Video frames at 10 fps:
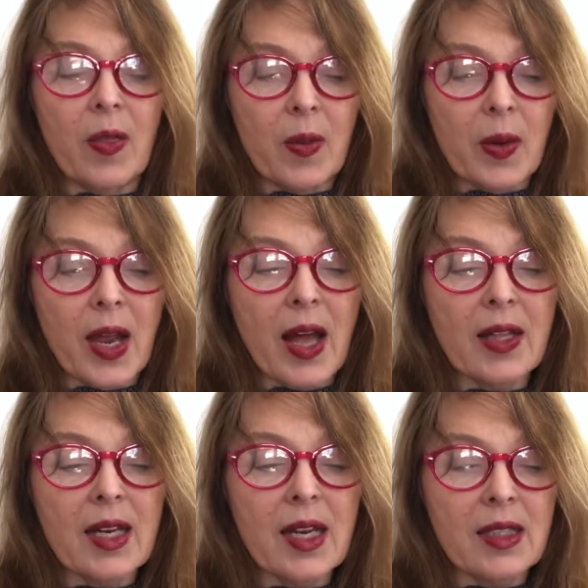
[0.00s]
the
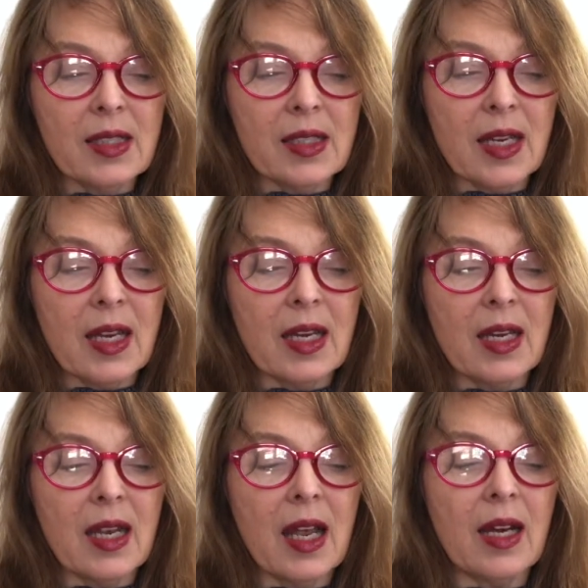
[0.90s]
reality
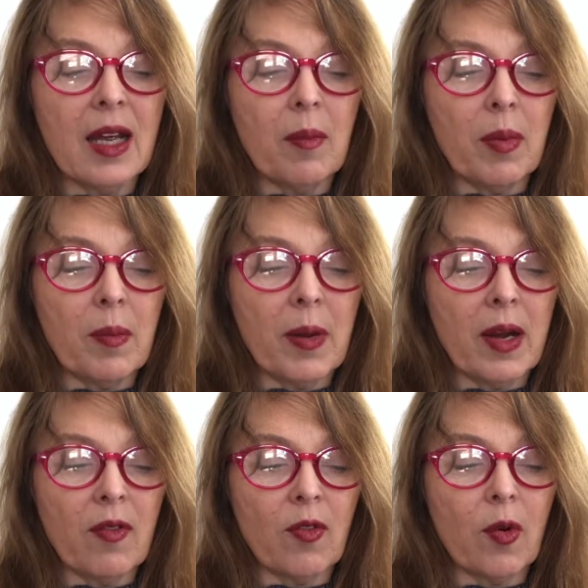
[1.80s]
unseen and
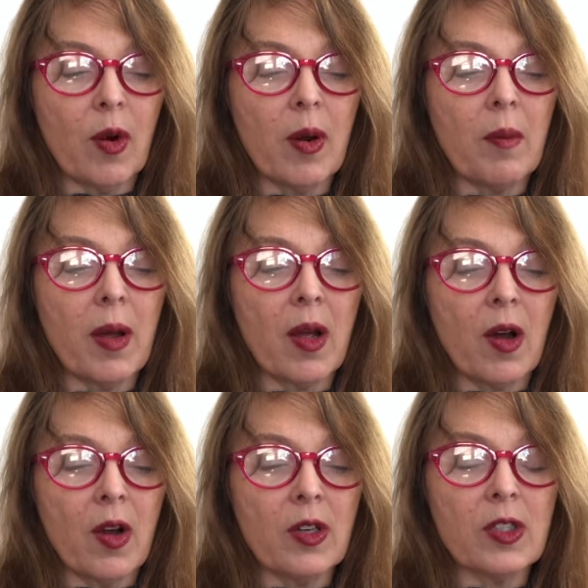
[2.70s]
unprepared for by
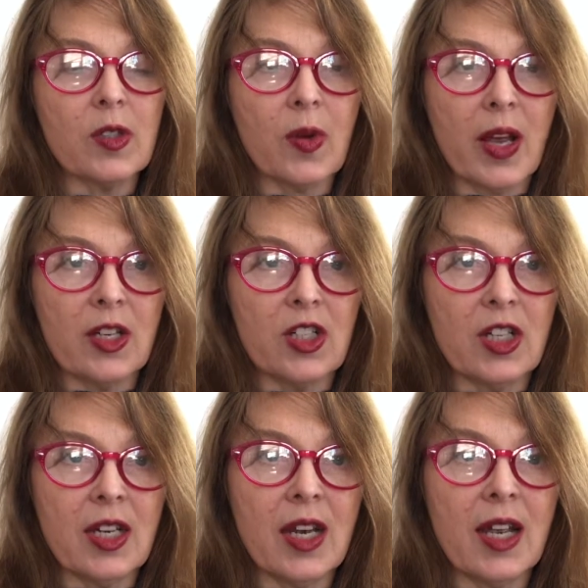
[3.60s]
all your
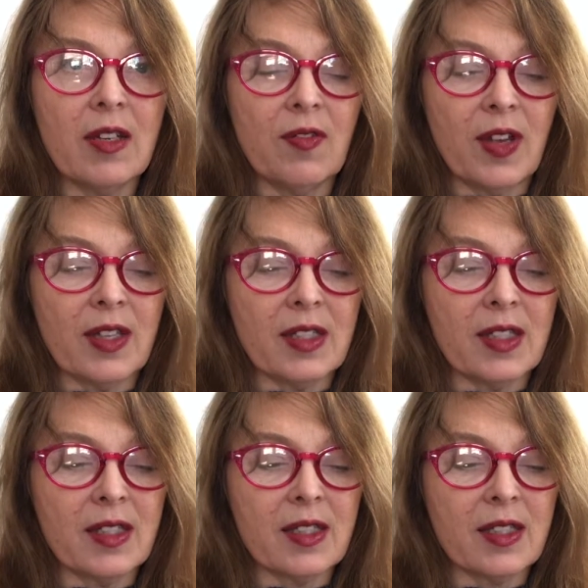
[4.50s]
strategy and
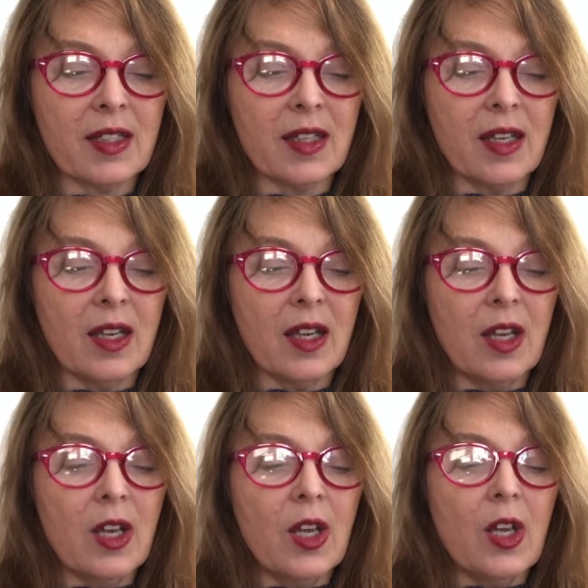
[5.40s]
defenses.
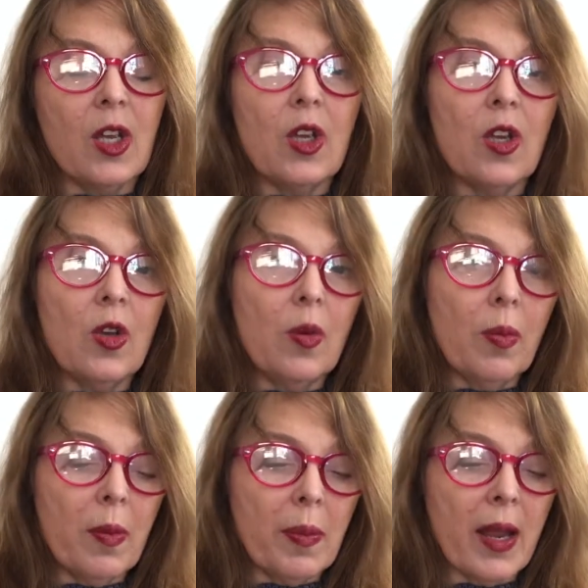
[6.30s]
You
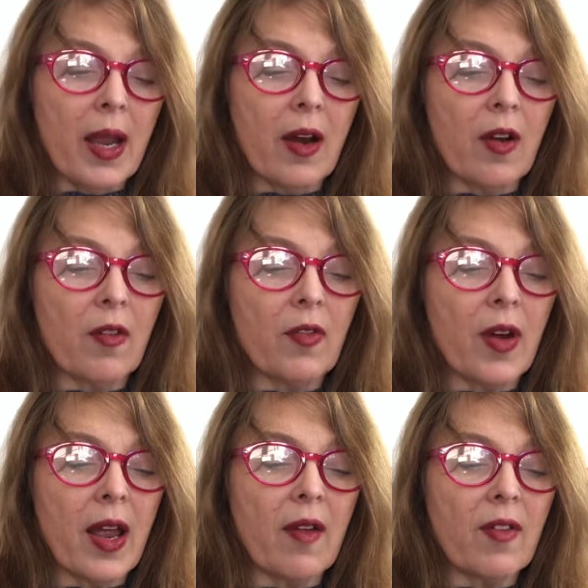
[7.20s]
prepare
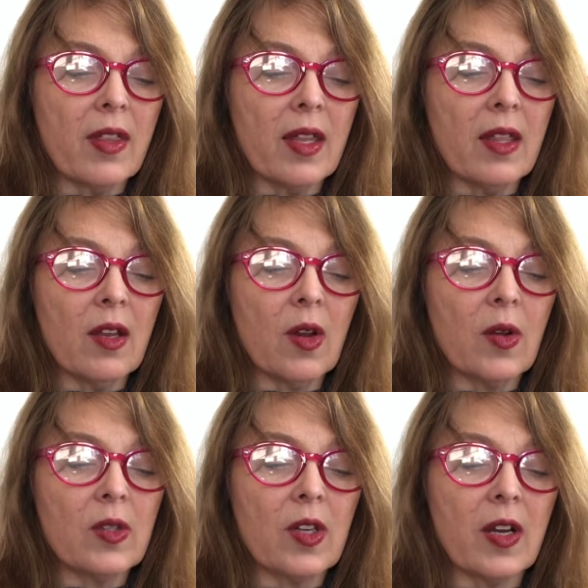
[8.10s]
for everything that
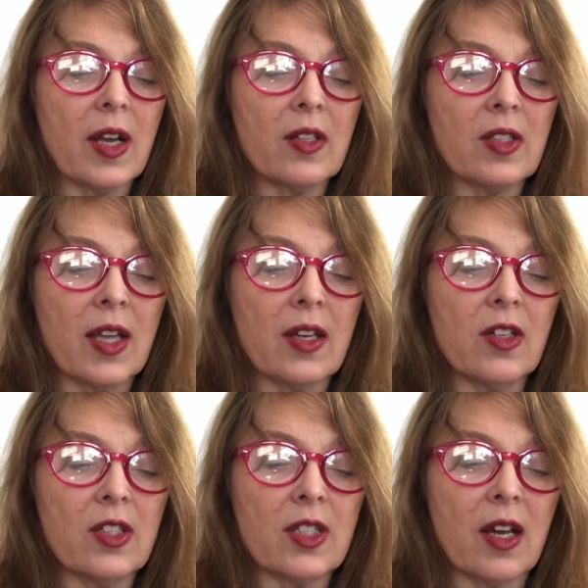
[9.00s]
goes on
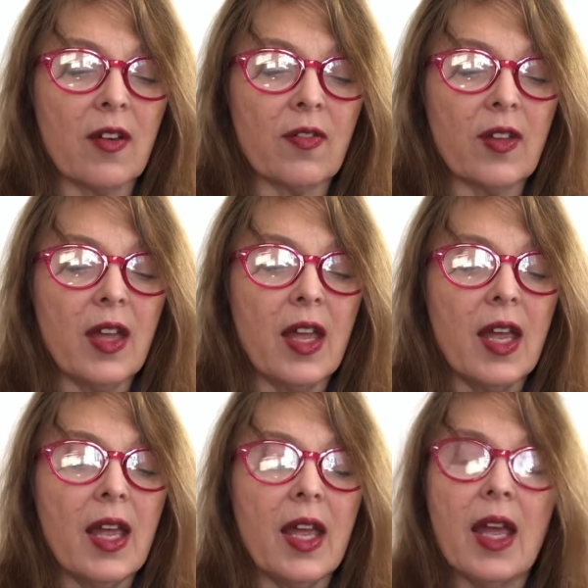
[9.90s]
outside yourself
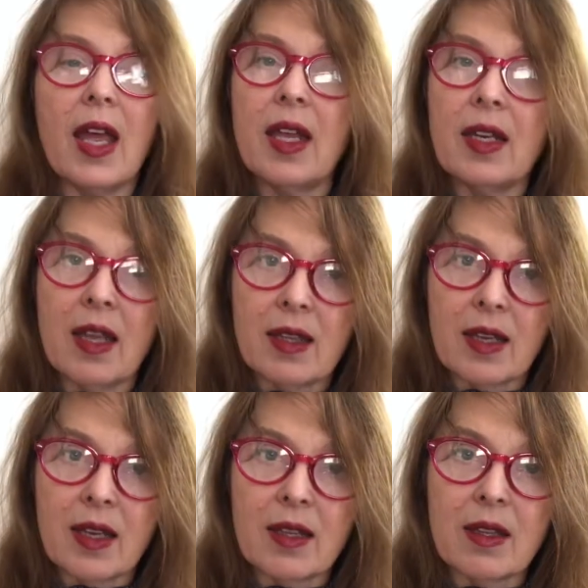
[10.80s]
and
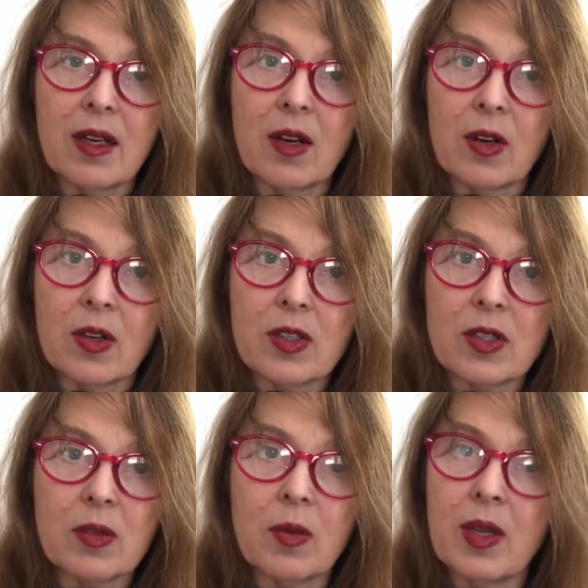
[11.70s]
nothing that
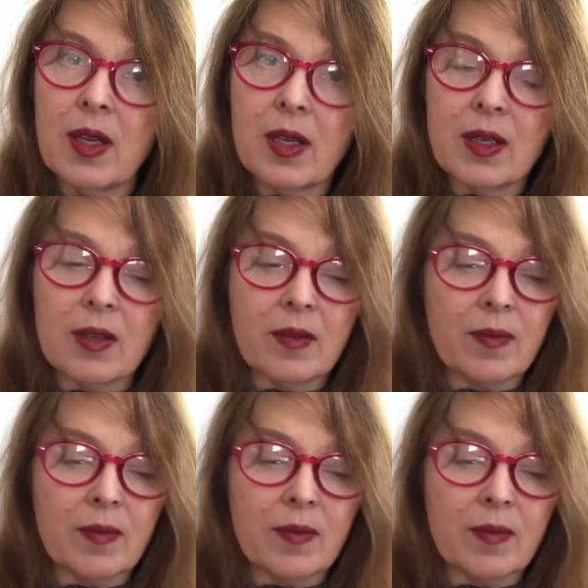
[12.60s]
occurs within.